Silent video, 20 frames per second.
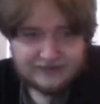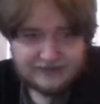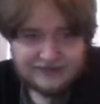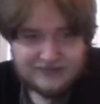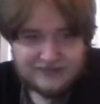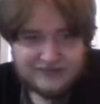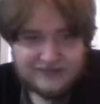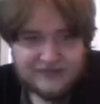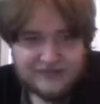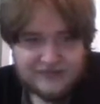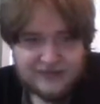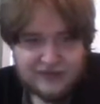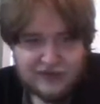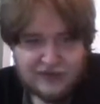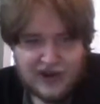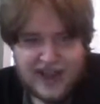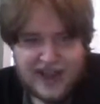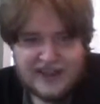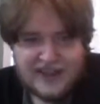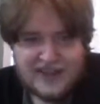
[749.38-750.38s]
For Ed,
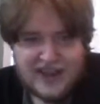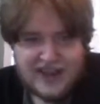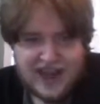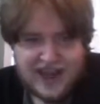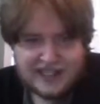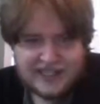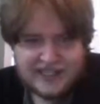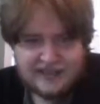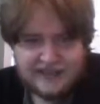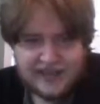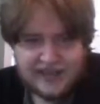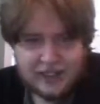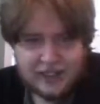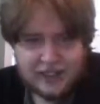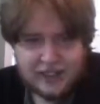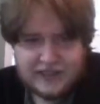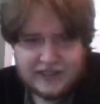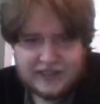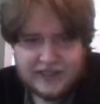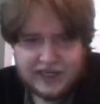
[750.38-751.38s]
the Axe of Elements, the
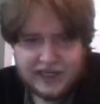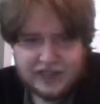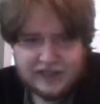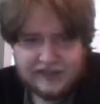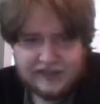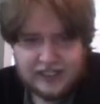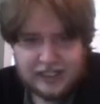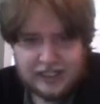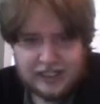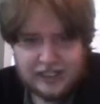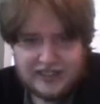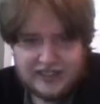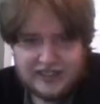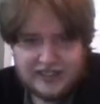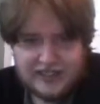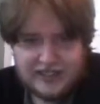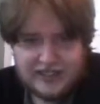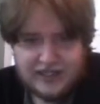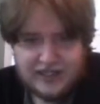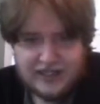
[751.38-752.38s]
Angel of Elements said.
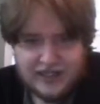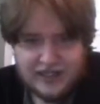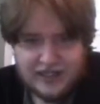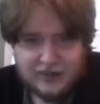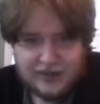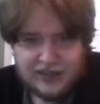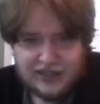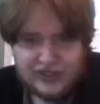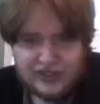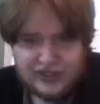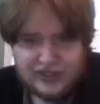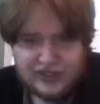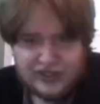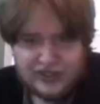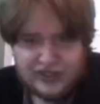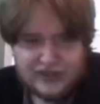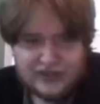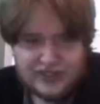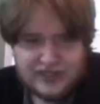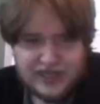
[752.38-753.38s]
With it, you can use
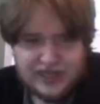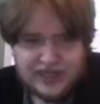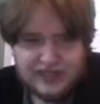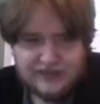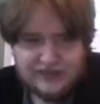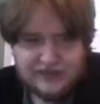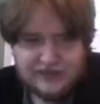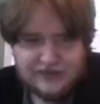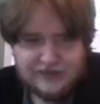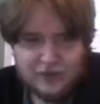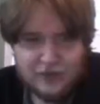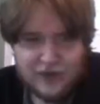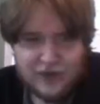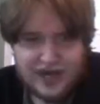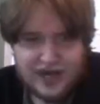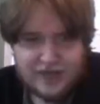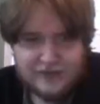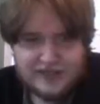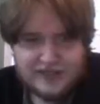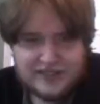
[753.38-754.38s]
any of the 4 elements,
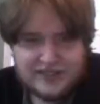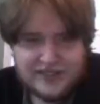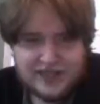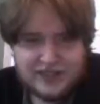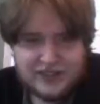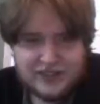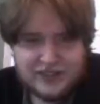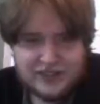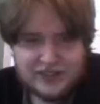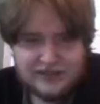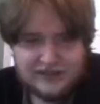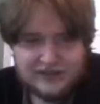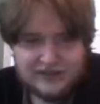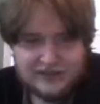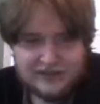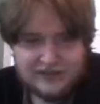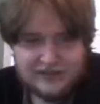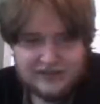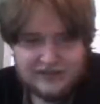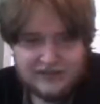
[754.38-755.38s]
the Angel of
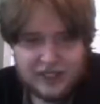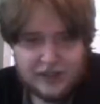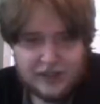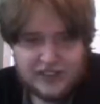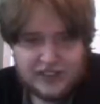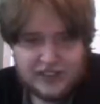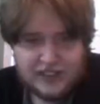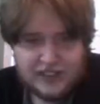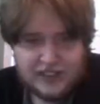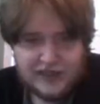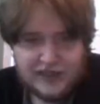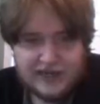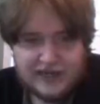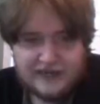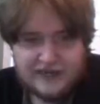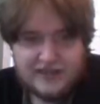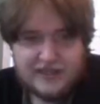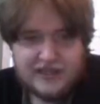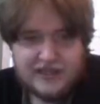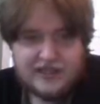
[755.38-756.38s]
Element explained.
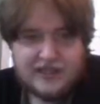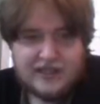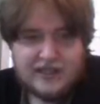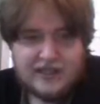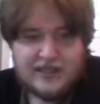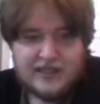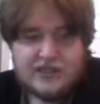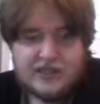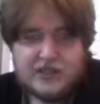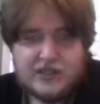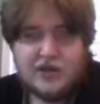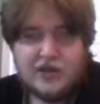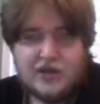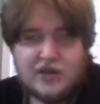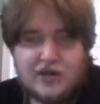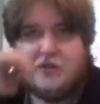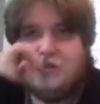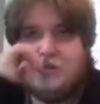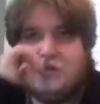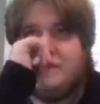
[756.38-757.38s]
So,
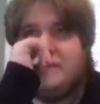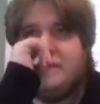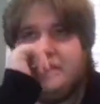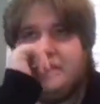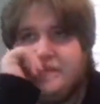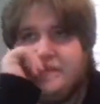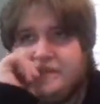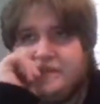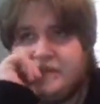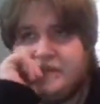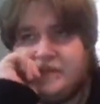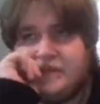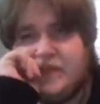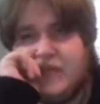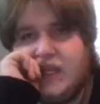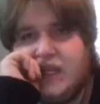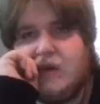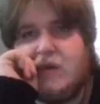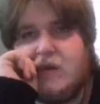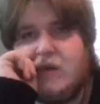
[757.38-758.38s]

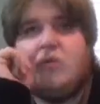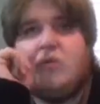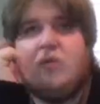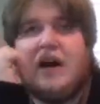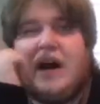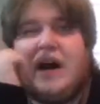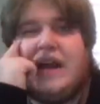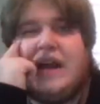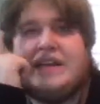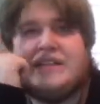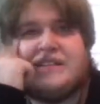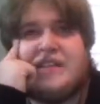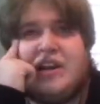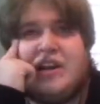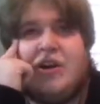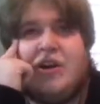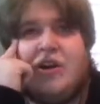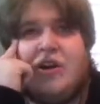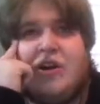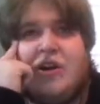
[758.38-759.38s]
why is there
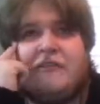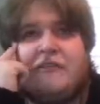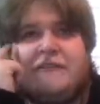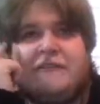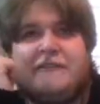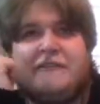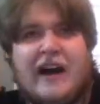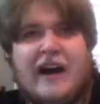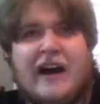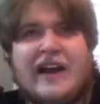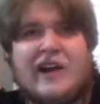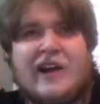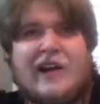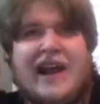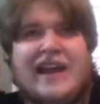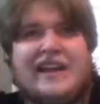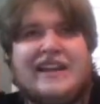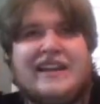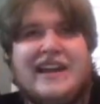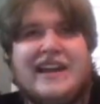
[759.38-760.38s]
a fire and an
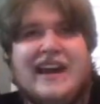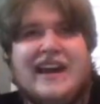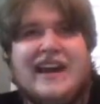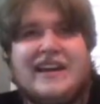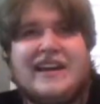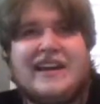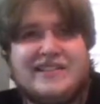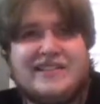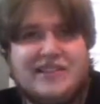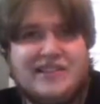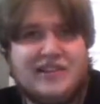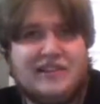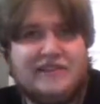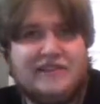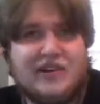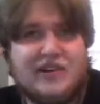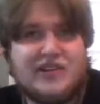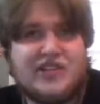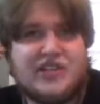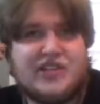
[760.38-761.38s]
ice if there's
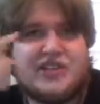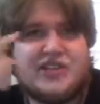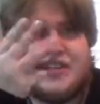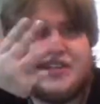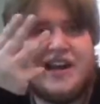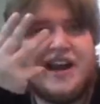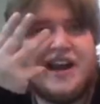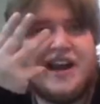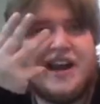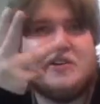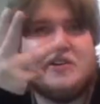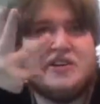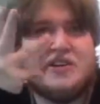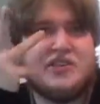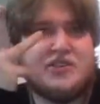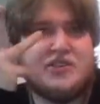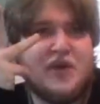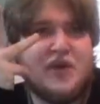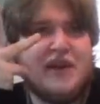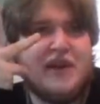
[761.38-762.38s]
just a guy who can just do
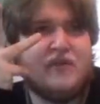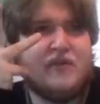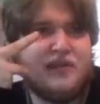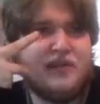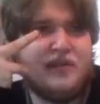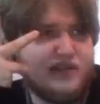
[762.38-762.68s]
everything?